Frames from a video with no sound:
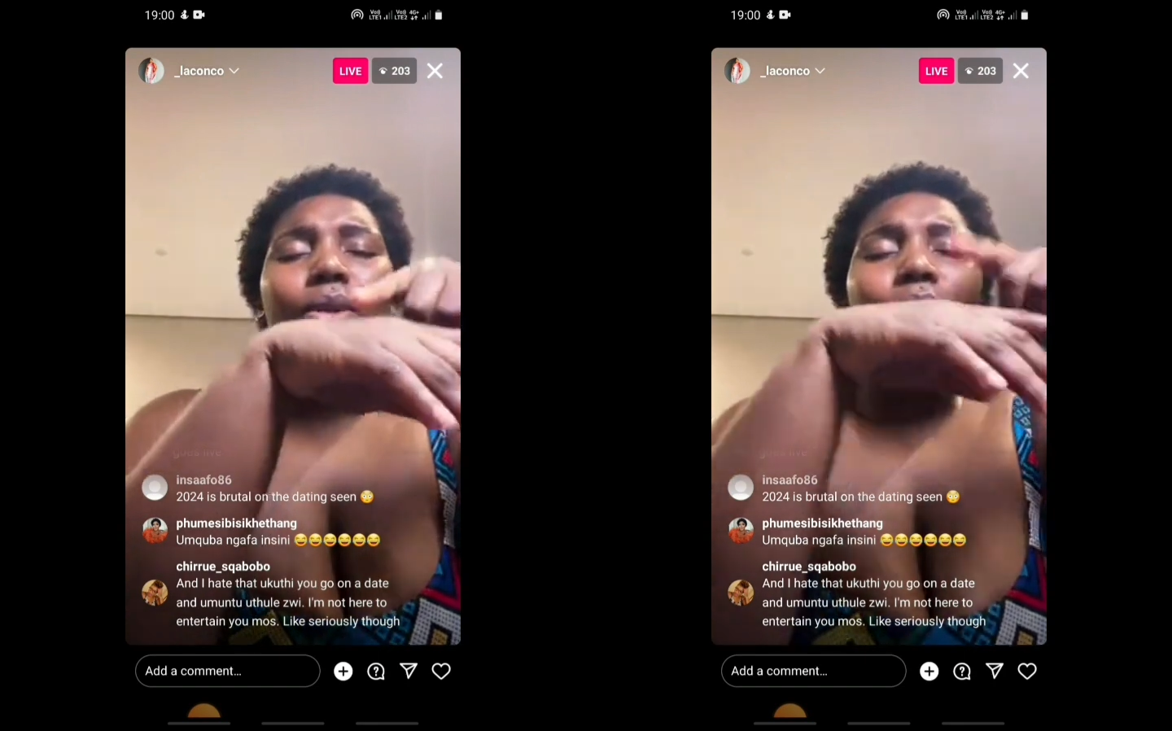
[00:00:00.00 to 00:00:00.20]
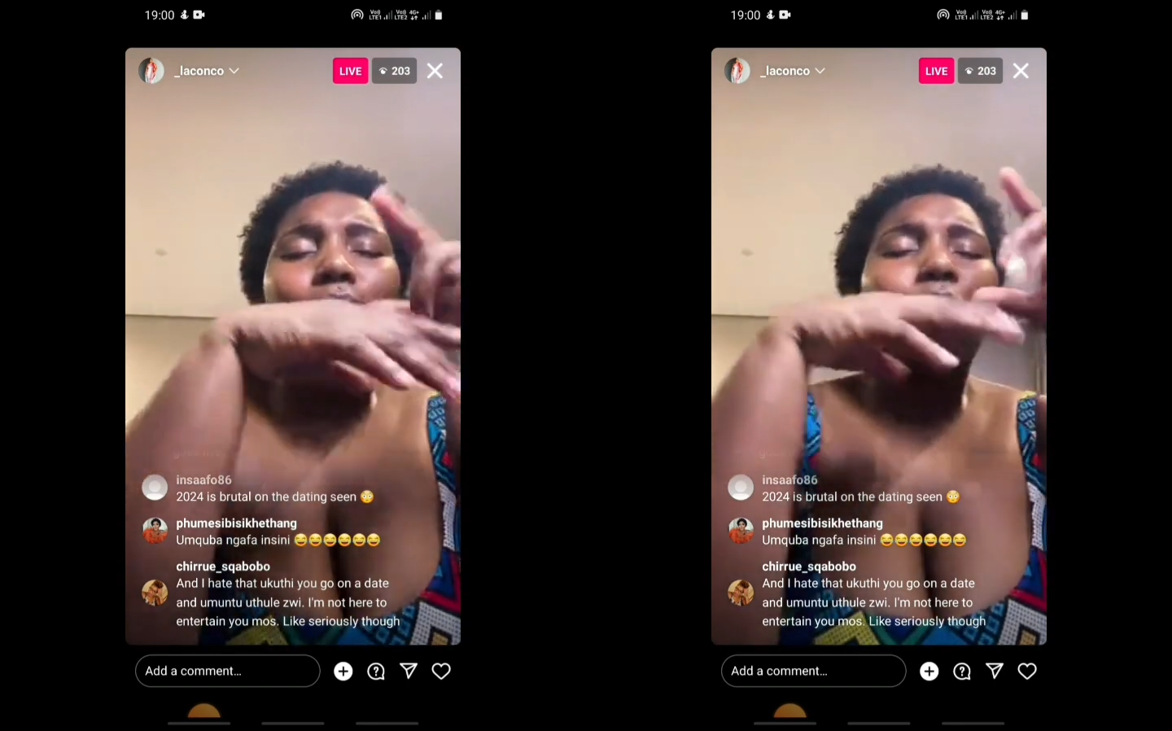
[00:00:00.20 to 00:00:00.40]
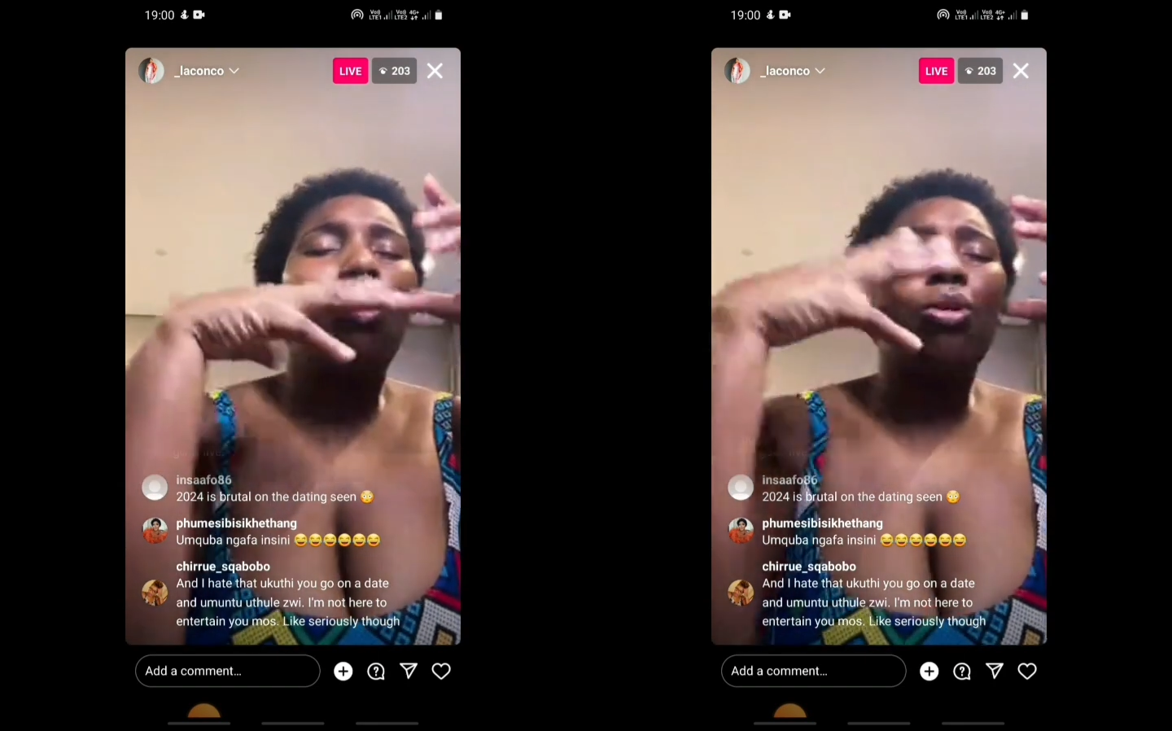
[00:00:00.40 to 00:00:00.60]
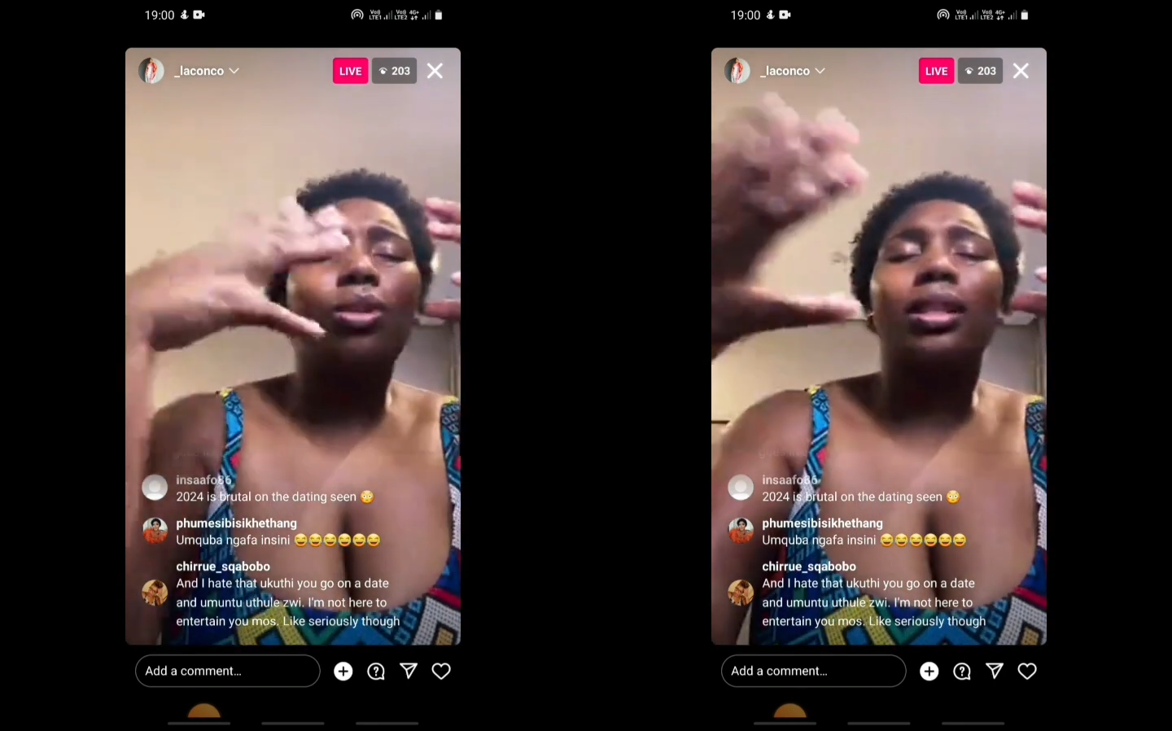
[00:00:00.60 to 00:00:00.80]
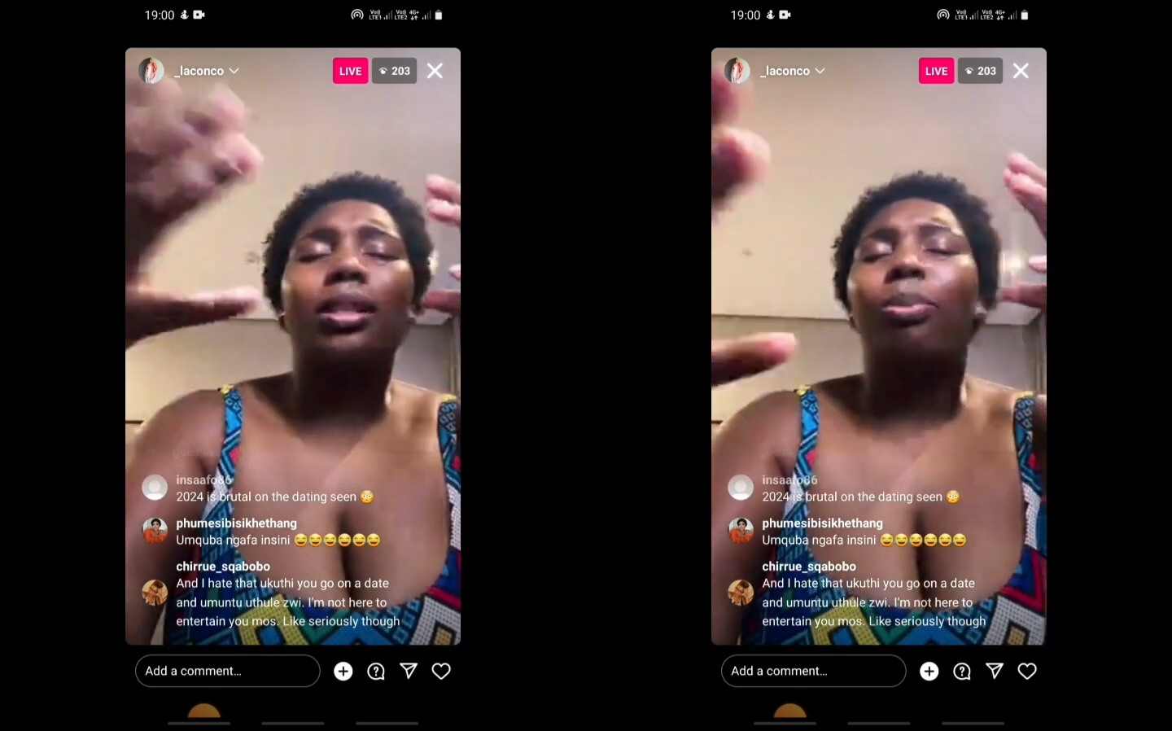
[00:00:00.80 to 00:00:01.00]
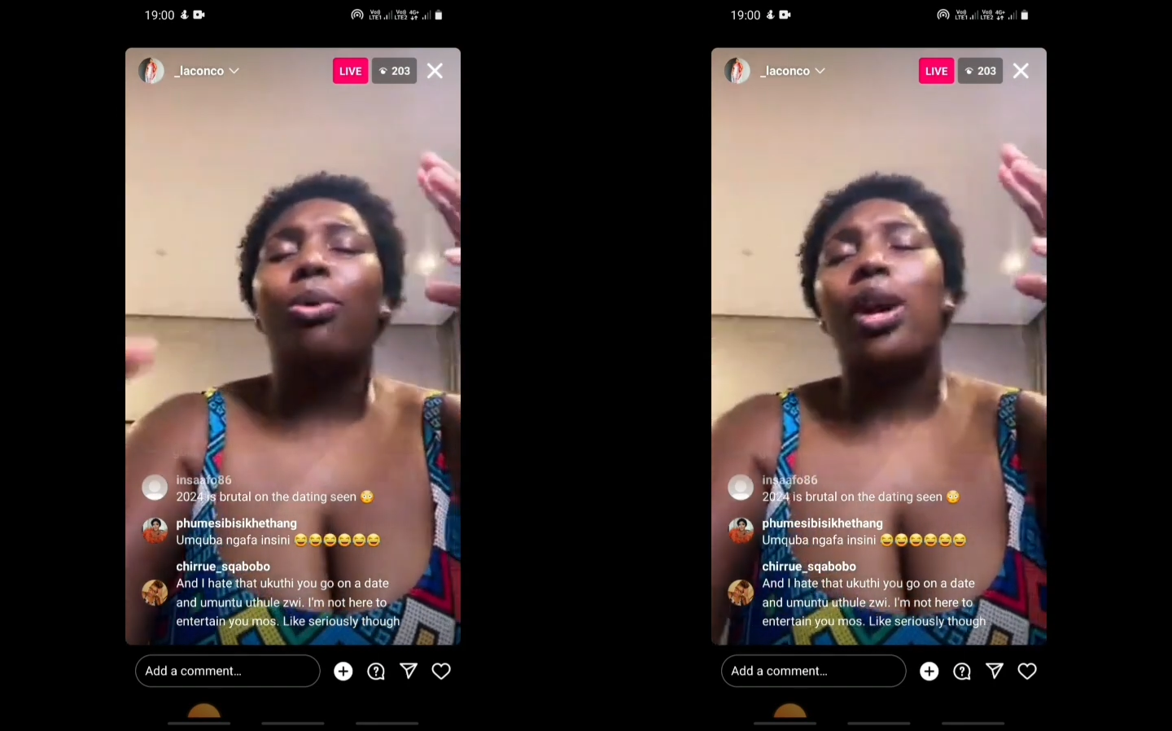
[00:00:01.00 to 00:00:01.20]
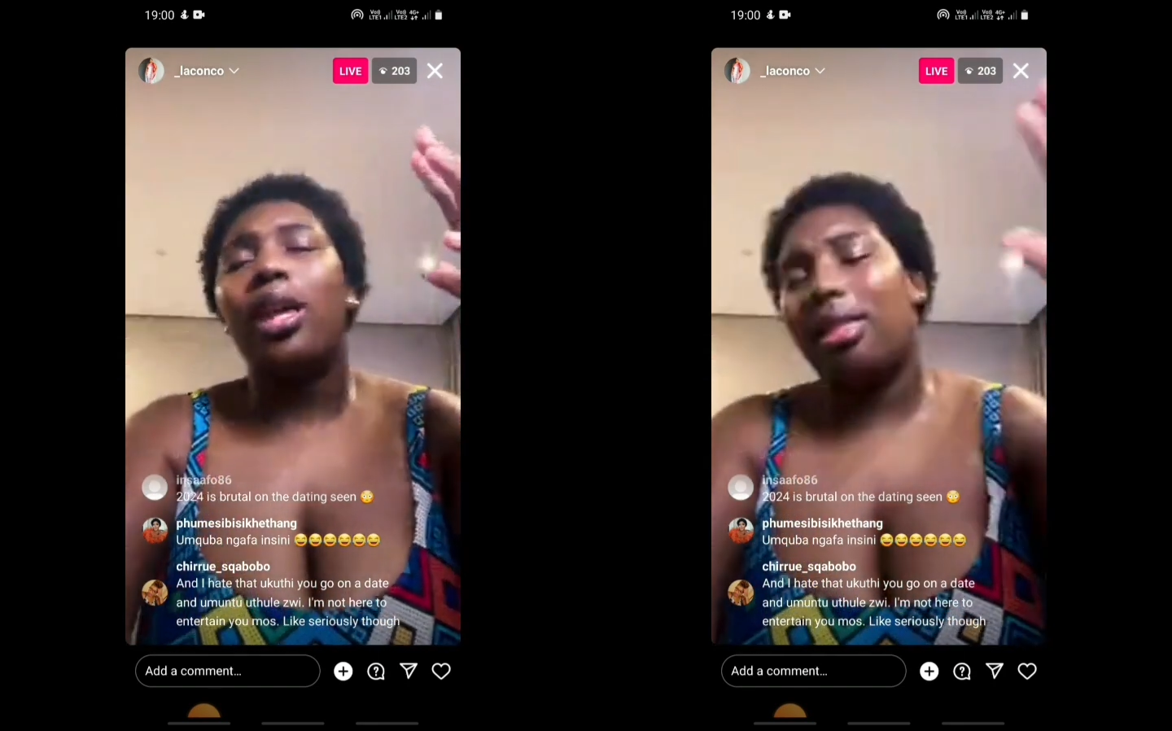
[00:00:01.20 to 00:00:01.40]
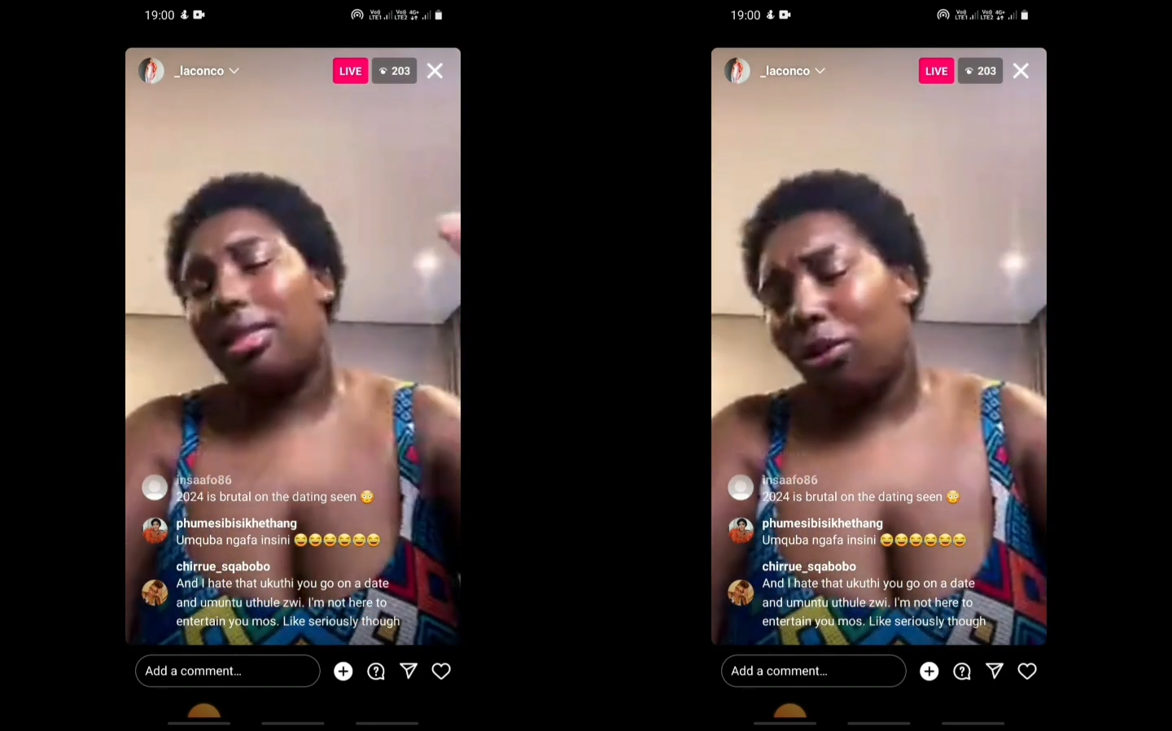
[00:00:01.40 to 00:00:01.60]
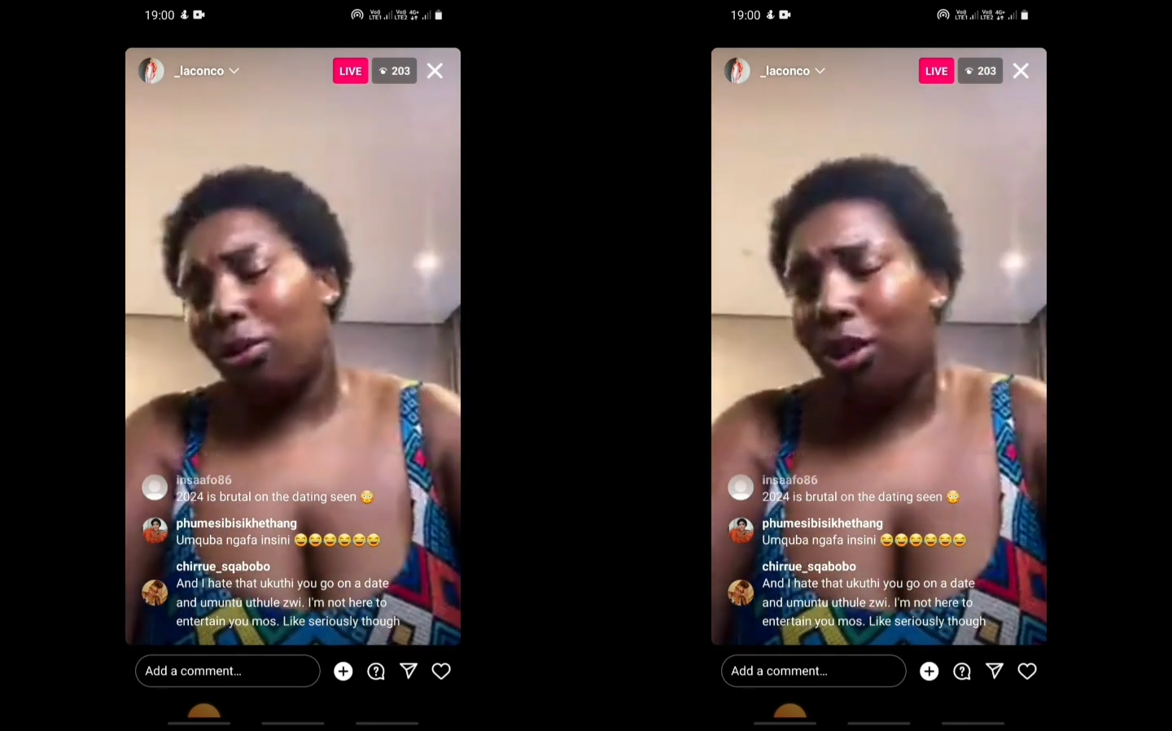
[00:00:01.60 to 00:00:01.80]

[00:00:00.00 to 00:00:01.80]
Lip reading: with whose breath,